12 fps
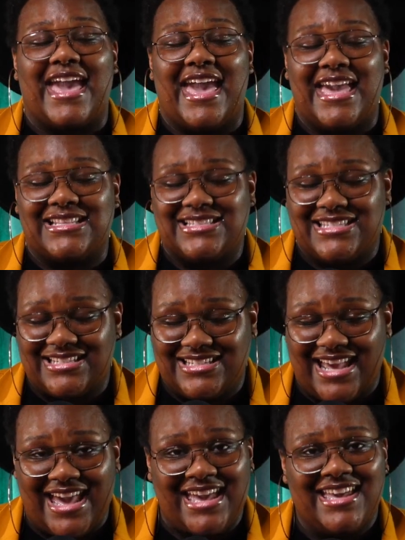and
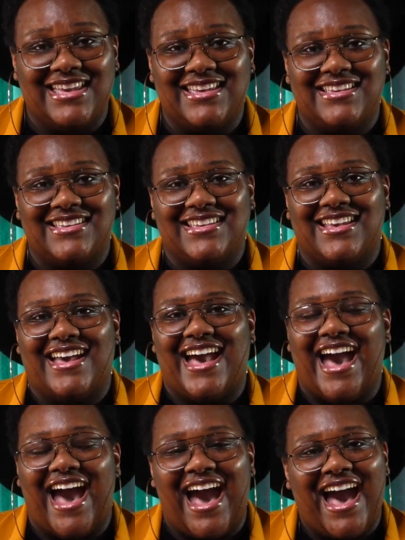today
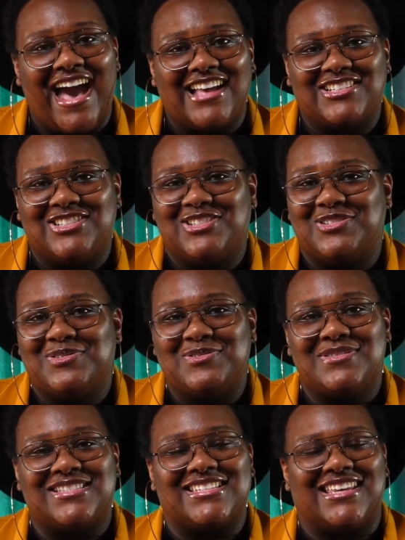I
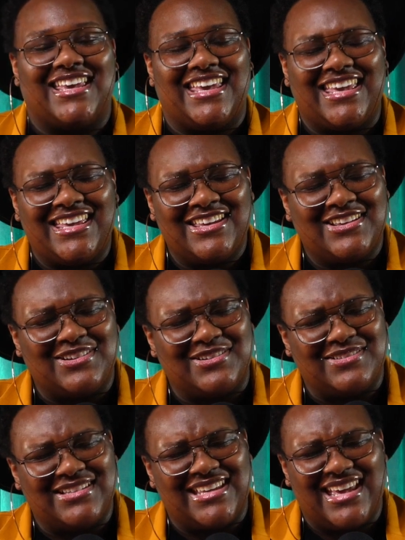choose to
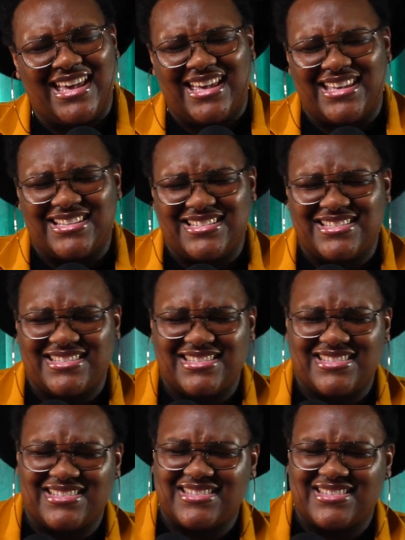heal. Yes.